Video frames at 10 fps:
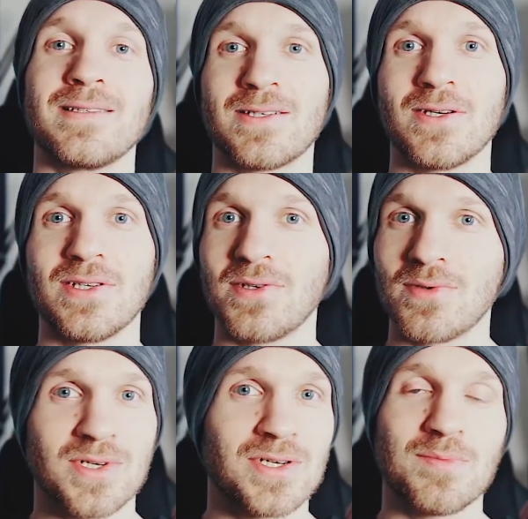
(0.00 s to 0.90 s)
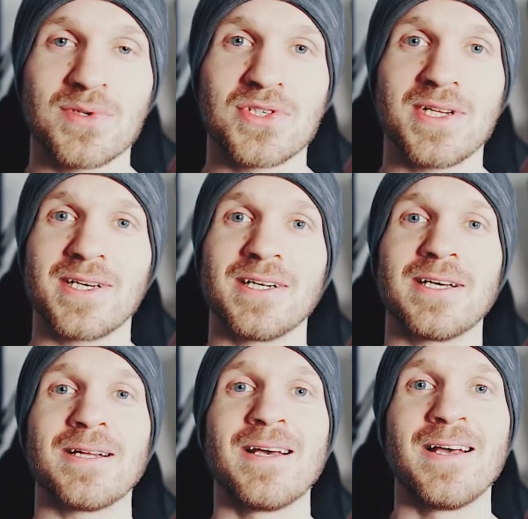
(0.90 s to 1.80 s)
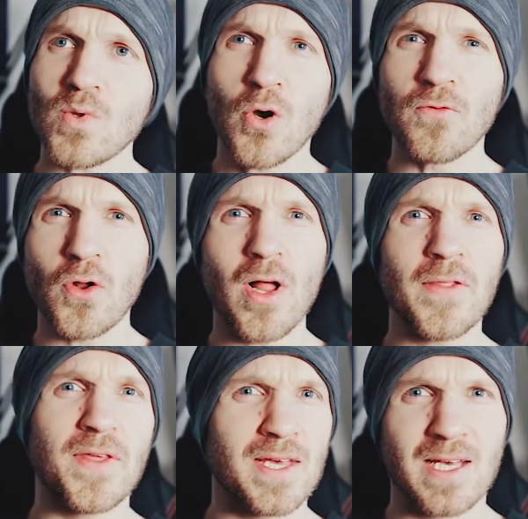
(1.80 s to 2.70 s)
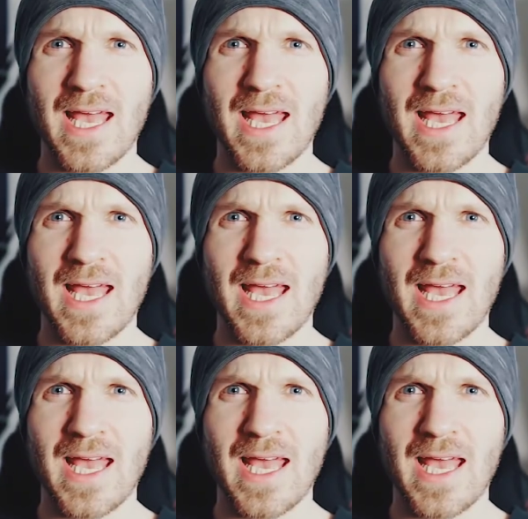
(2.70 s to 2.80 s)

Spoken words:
couldn't machine gun it. Overall, I think